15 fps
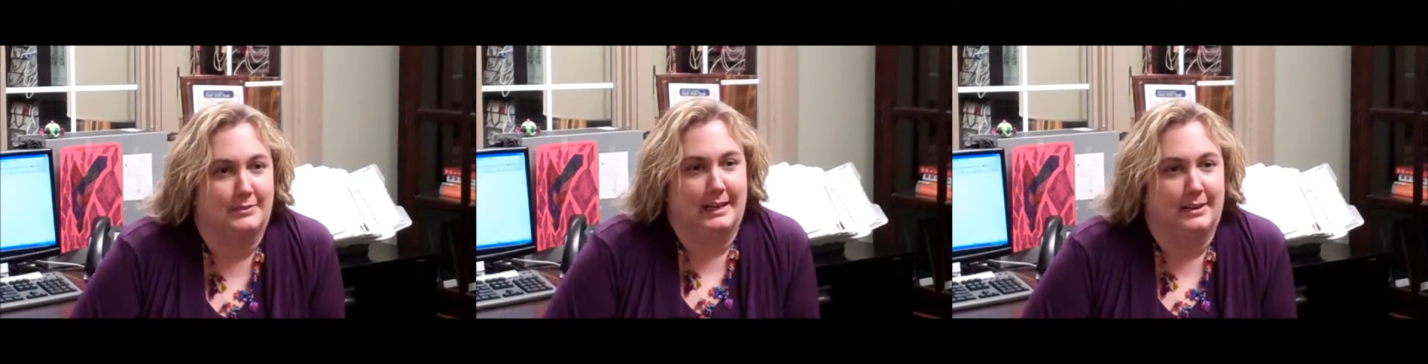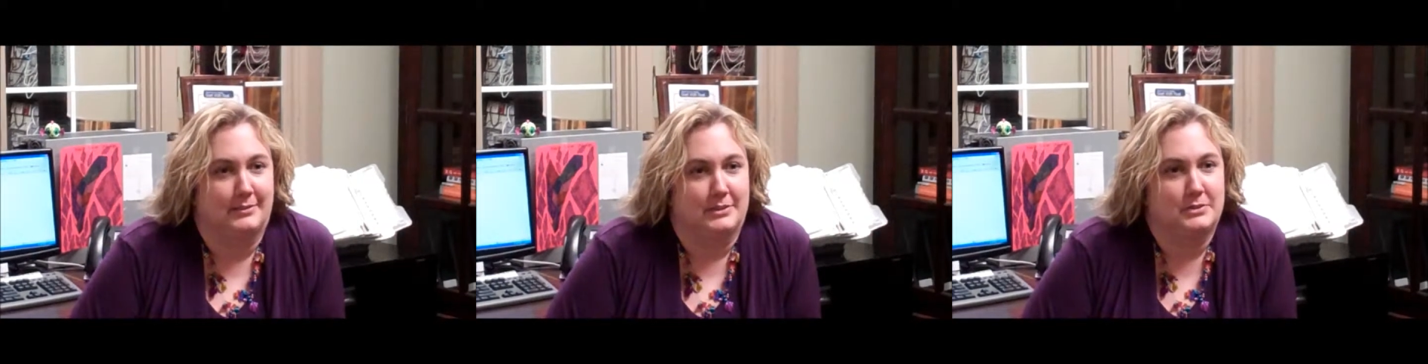
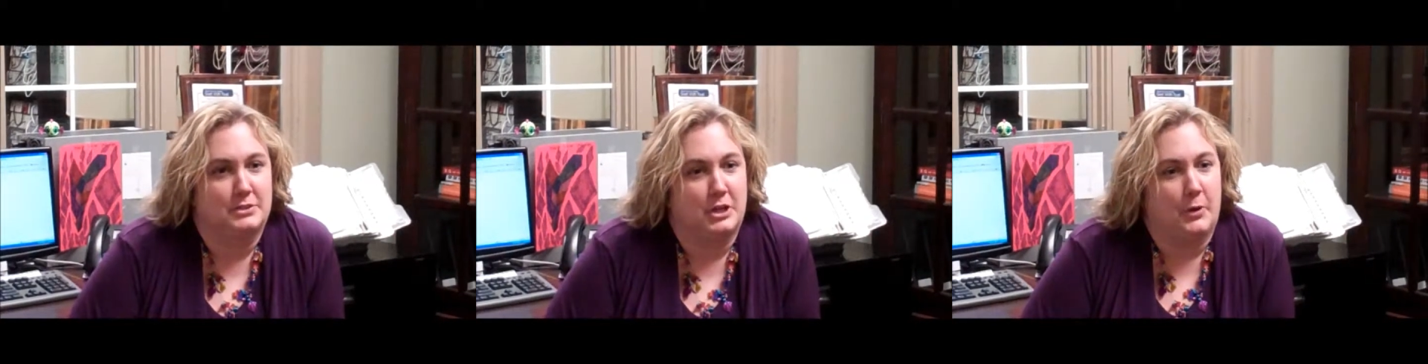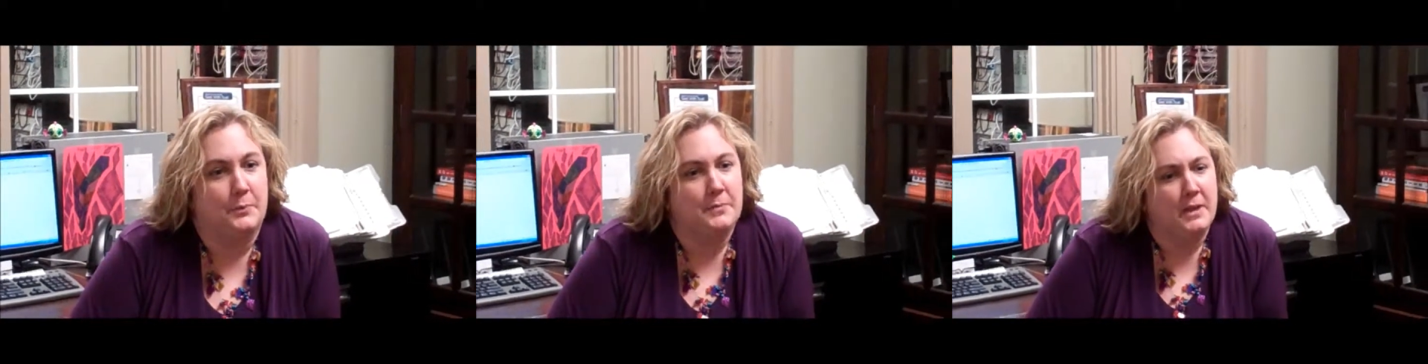have you.
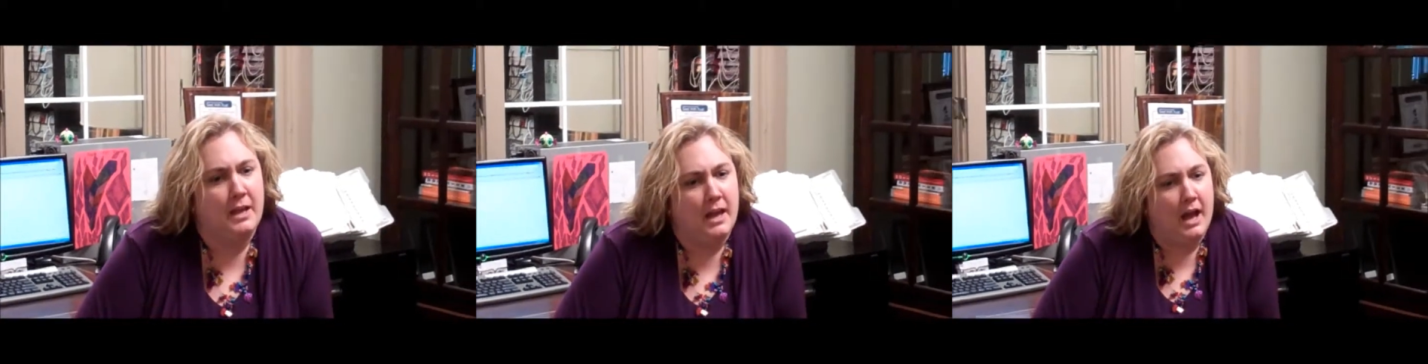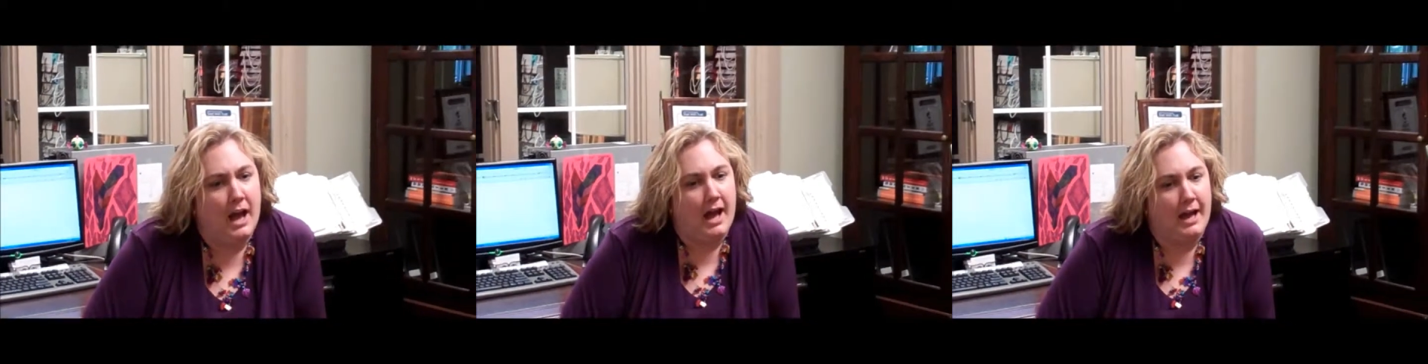So
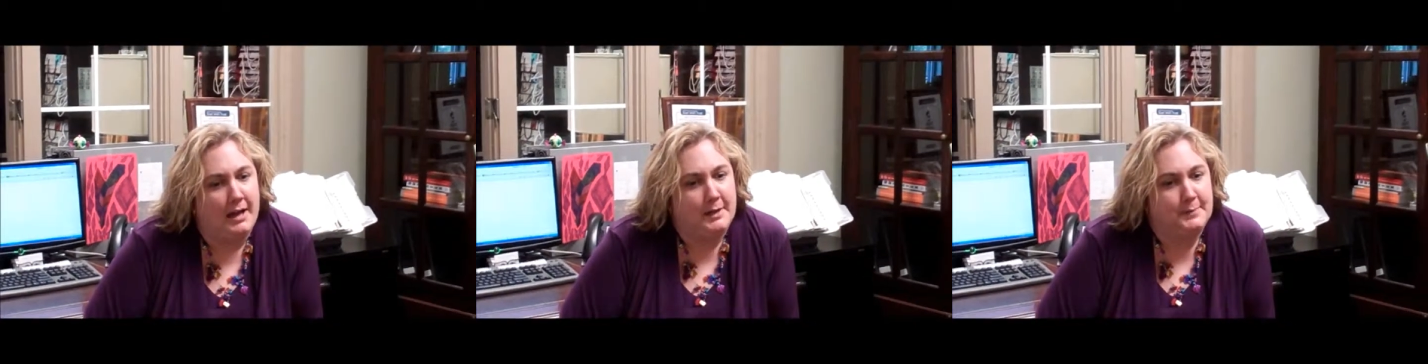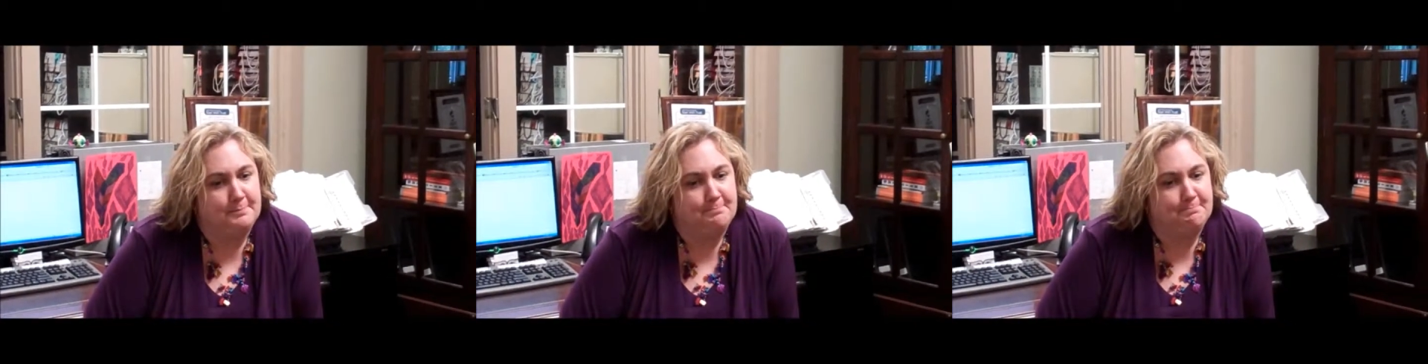
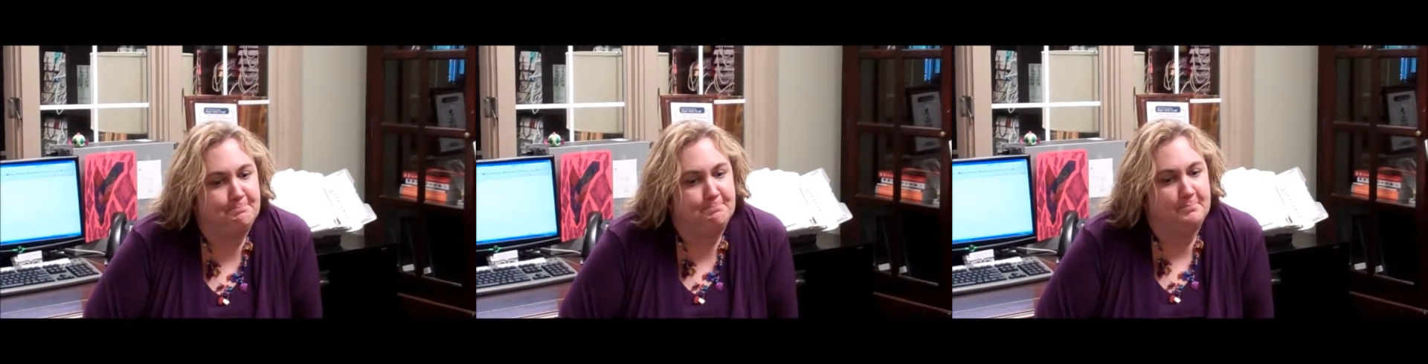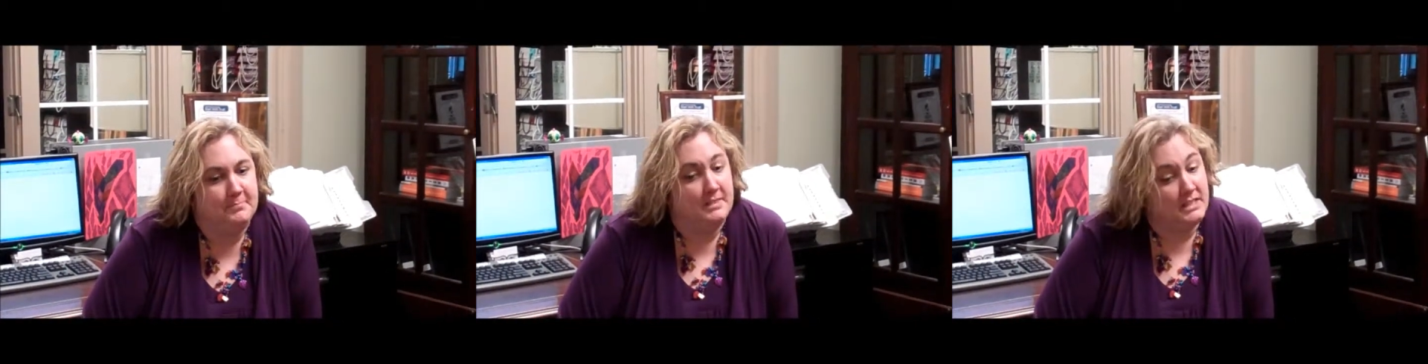
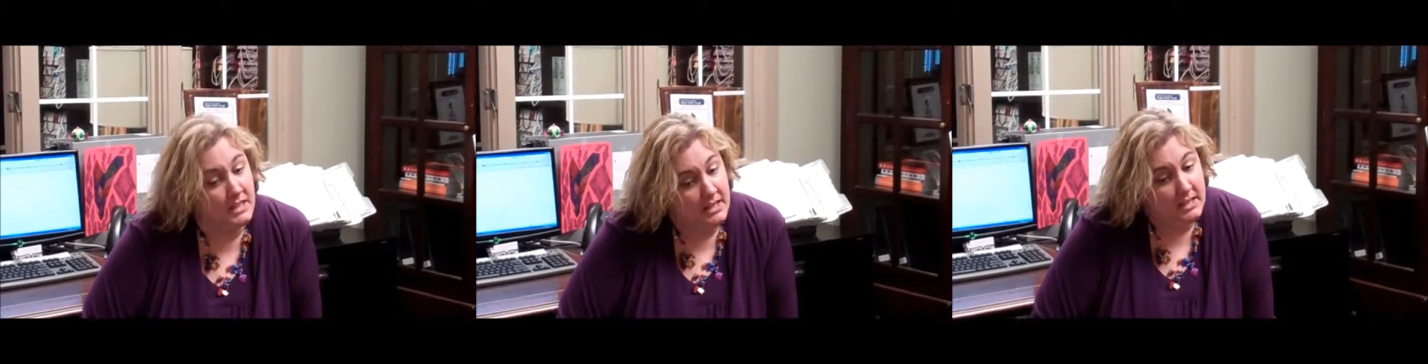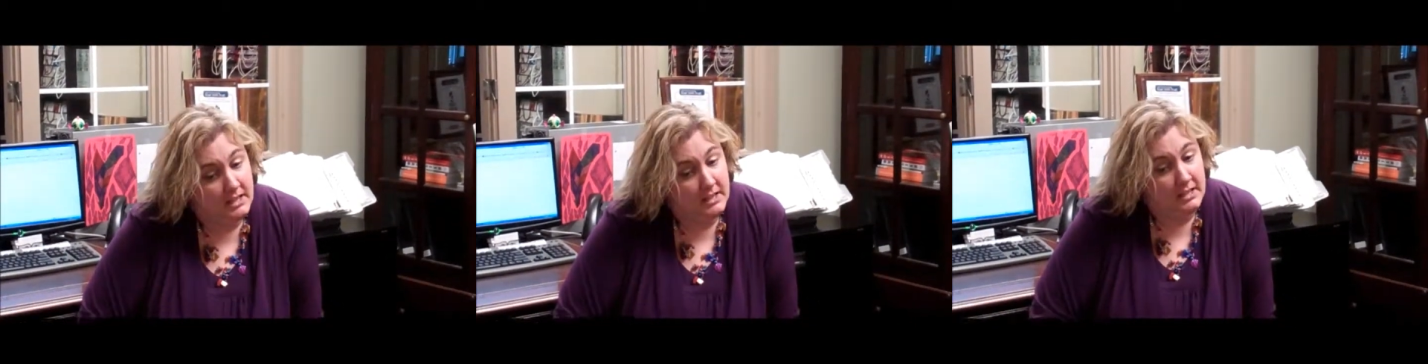
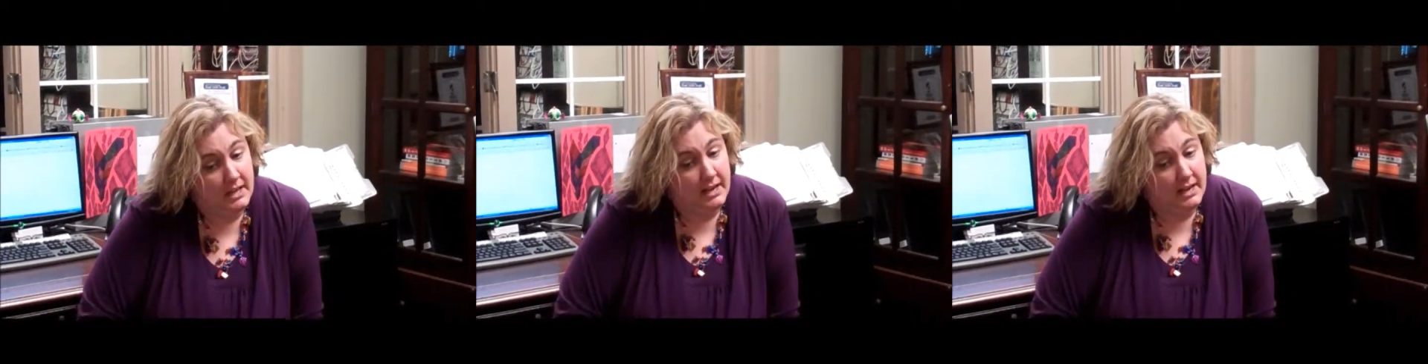then